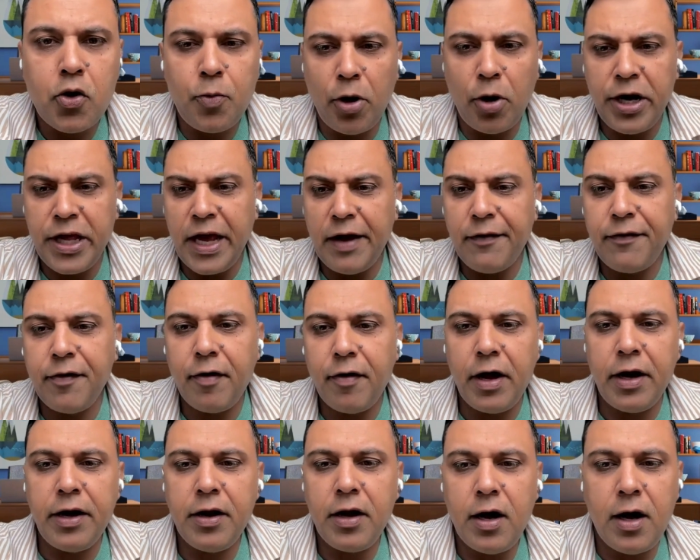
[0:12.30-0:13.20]
Good morning,
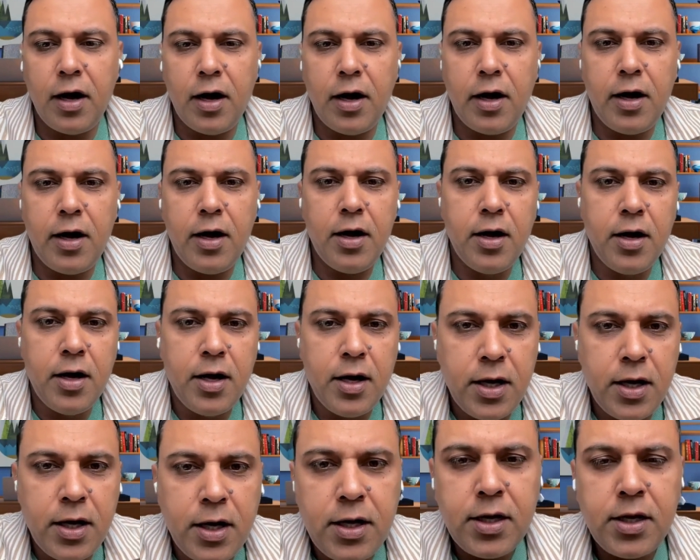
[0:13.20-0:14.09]
everyone.
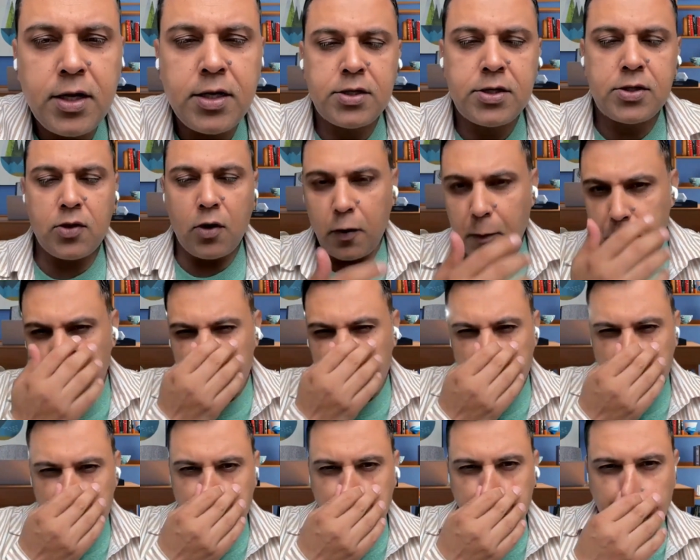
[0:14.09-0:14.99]
So,
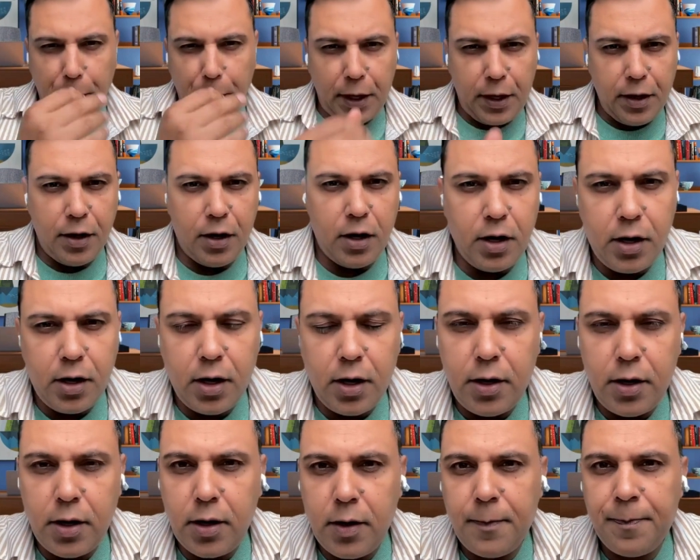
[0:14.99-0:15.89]

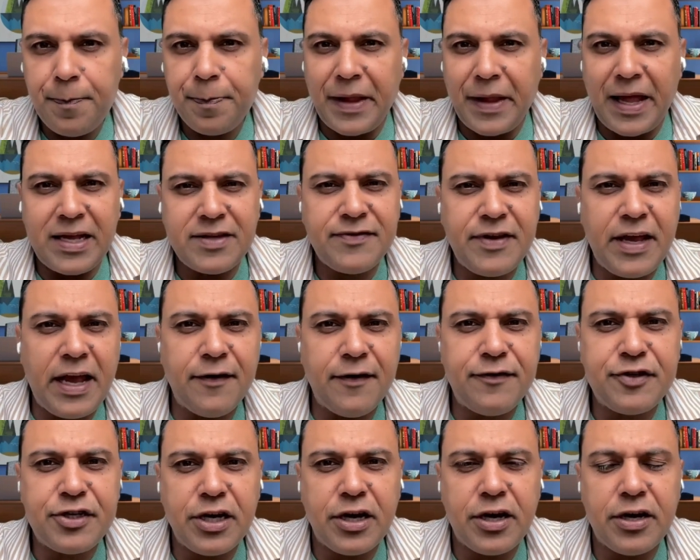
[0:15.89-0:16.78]
as we
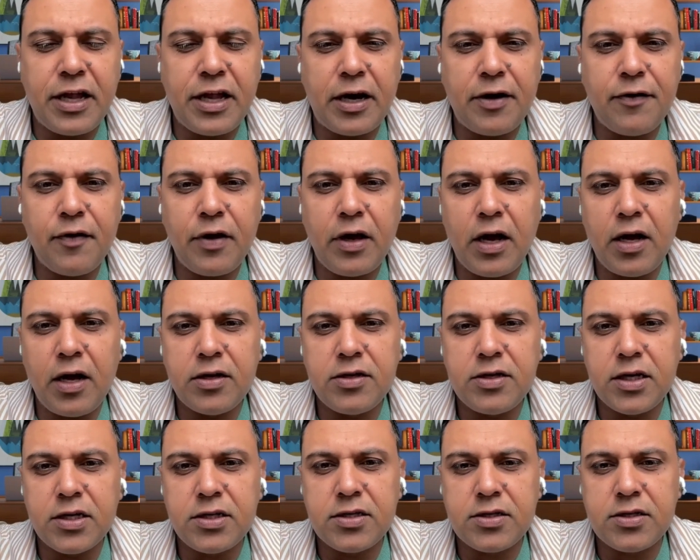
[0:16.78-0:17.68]
have shared that we are
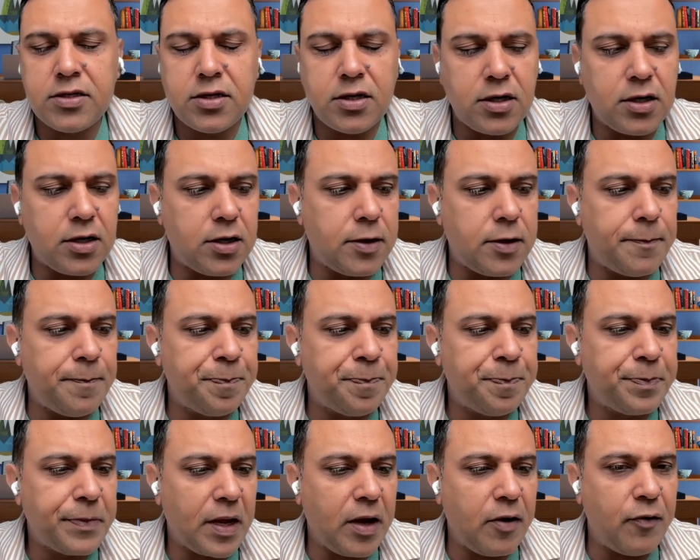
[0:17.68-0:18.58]
just a
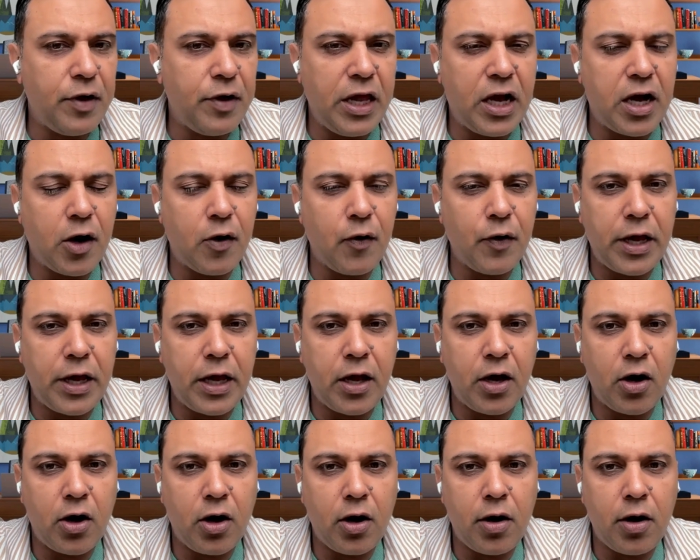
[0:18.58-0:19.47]
week
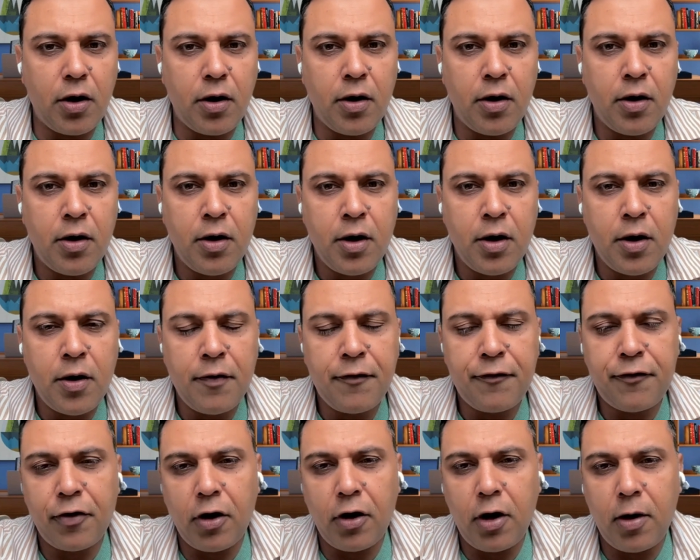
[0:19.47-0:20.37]
away
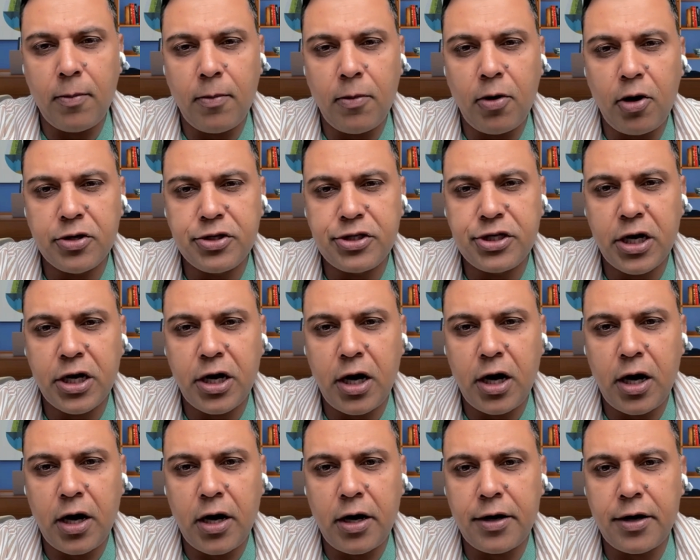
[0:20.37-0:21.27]
from launching
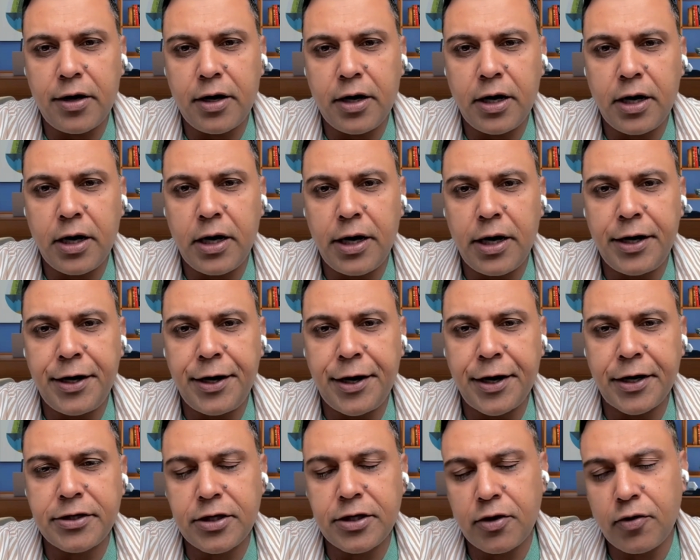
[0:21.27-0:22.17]
our early
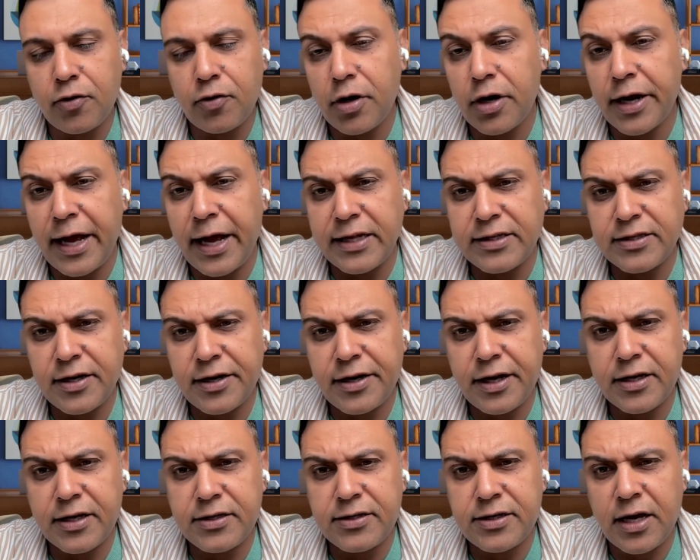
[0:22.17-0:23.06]
detection oral cancer
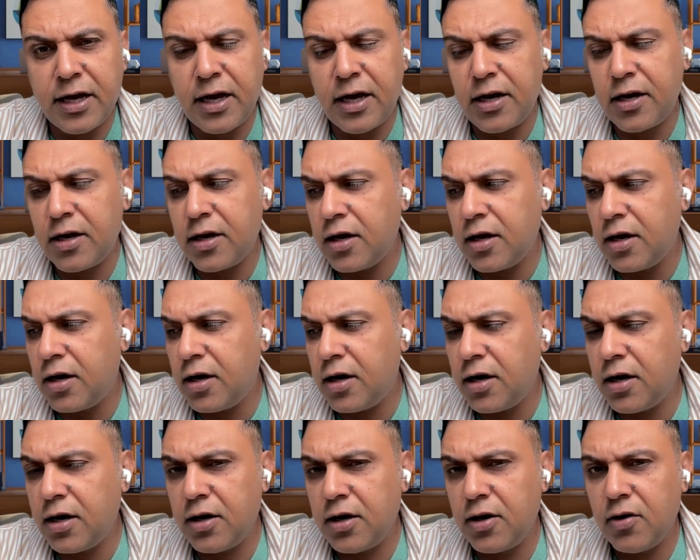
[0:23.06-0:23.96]
test, and
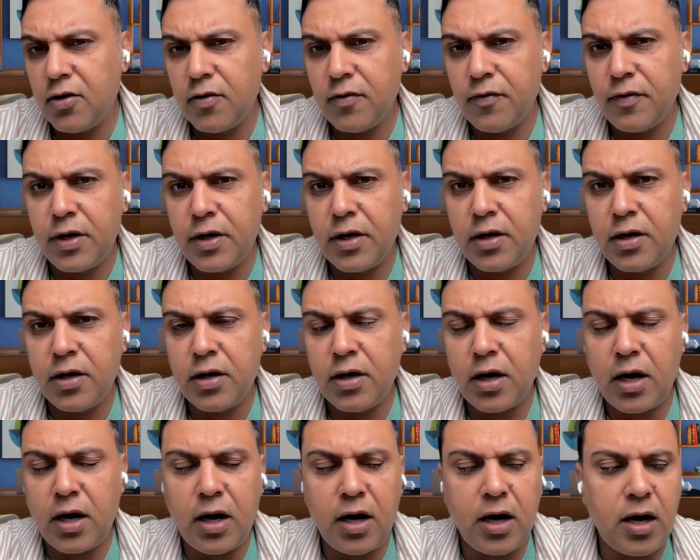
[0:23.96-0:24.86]
we
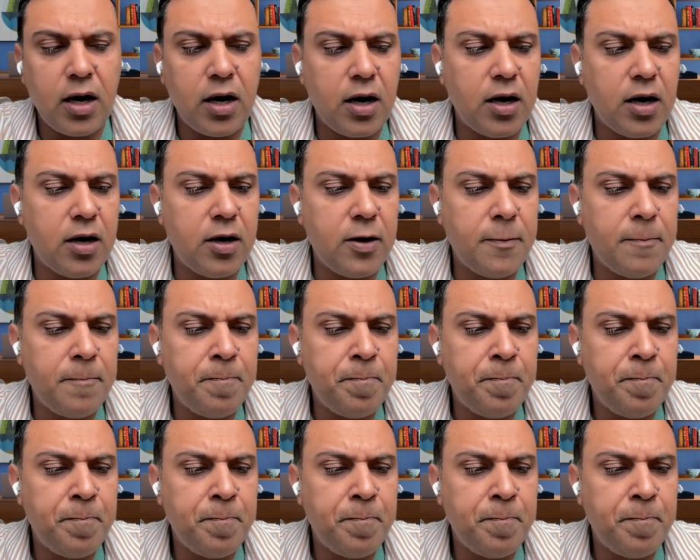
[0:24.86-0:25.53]
are